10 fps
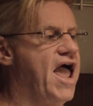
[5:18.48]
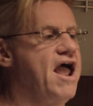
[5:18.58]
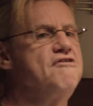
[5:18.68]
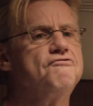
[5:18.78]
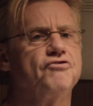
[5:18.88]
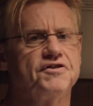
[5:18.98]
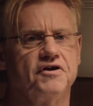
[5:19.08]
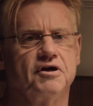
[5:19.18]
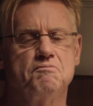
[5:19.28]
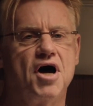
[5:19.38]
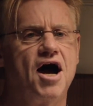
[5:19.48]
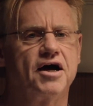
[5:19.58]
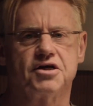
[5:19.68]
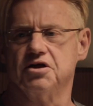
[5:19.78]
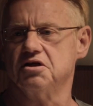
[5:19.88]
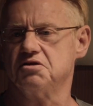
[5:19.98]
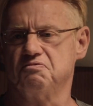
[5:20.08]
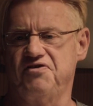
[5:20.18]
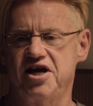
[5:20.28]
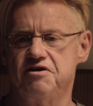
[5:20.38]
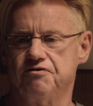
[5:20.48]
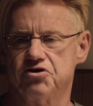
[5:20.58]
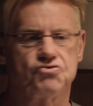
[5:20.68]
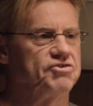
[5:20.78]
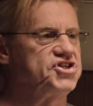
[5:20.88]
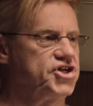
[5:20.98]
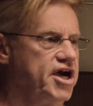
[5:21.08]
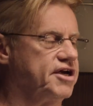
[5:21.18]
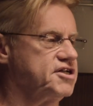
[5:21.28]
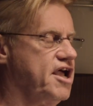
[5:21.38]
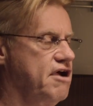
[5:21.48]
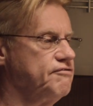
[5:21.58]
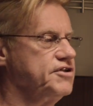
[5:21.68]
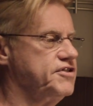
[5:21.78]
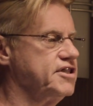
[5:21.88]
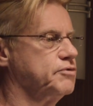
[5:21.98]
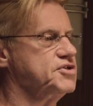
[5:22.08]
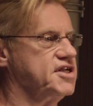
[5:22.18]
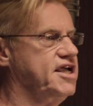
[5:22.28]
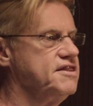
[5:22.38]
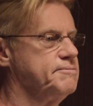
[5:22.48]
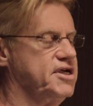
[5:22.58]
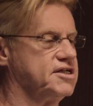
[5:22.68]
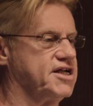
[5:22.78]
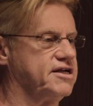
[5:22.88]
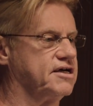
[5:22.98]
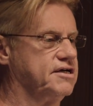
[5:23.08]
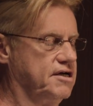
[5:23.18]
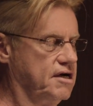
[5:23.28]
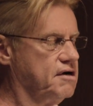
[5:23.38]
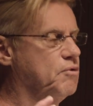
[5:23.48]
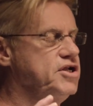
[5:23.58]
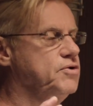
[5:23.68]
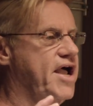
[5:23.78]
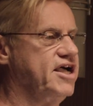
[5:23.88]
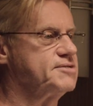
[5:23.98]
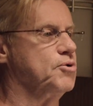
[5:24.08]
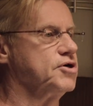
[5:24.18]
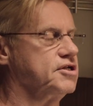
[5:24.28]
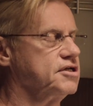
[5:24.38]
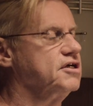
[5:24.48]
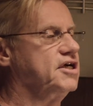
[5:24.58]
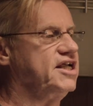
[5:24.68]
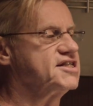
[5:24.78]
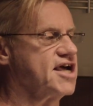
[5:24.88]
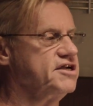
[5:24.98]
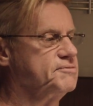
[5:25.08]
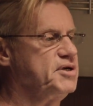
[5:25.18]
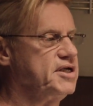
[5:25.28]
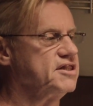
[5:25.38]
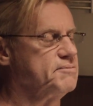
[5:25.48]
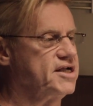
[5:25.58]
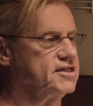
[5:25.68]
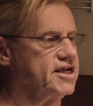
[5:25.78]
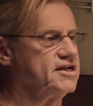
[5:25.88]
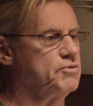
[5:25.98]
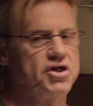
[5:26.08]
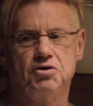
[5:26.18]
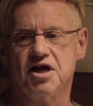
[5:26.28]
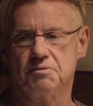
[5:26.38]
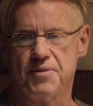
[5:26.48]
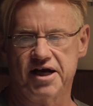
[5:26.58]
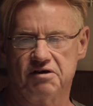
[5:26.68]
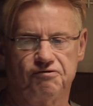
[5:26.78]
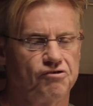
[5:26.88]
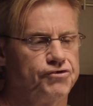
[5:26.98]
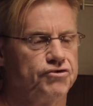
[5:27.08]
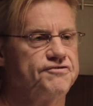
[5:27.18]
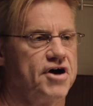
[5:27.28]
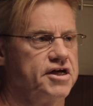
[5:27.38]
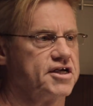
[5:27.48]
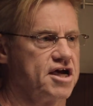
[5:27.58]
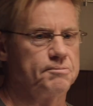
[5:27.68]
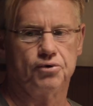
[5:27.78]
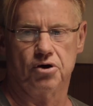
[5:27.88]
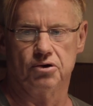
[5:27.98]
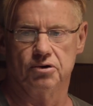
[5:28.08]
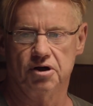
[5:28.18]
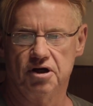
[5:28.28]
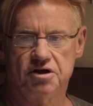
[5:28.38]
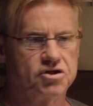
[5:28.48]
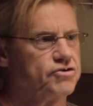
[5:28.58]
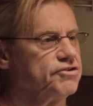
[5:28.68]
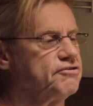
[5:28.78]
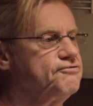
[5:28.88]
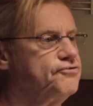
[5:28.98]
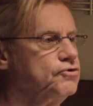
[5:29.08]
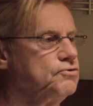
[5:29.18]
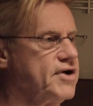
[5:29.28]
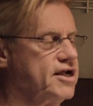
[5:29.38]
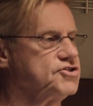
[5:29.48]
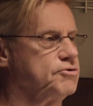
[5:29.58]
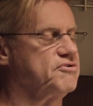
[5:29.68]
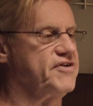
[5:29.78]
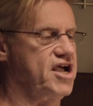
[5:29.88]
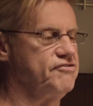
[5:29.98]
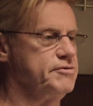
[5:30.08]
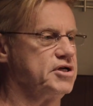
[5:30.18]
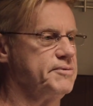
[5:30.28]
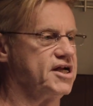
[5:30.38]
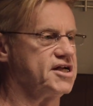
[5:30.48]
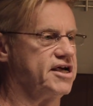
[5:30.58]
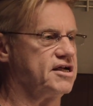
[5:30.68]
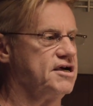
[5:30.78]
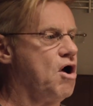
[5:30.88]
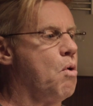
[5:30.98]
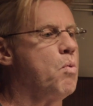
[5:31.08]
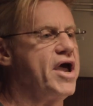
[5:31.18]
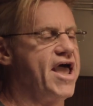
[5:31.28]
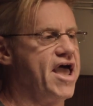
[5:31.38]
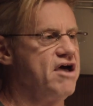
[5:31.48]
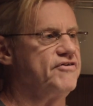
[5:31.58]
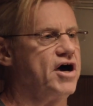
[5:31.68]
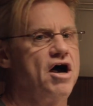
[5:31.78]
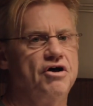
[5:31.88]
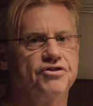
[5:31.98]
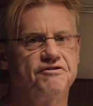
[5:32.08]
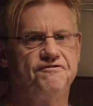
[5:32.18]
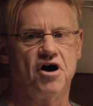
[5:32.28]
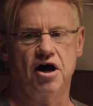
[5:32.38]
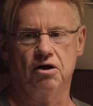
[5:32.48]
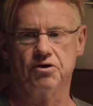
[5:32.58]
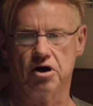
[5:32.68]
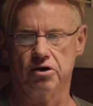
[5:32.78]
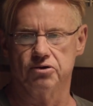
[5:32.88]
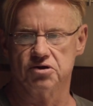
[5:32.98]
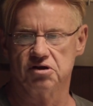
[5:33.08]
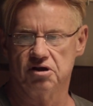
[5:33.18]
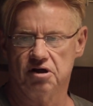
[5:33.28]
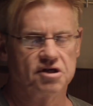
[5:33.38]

Everything, markers, favorites, reject, everything that was in the metadata when you exported it is going to be in the metadata when you get it back through FindrCat Pro. So you've got the full round trip of every bit of metadata wherever the file goes.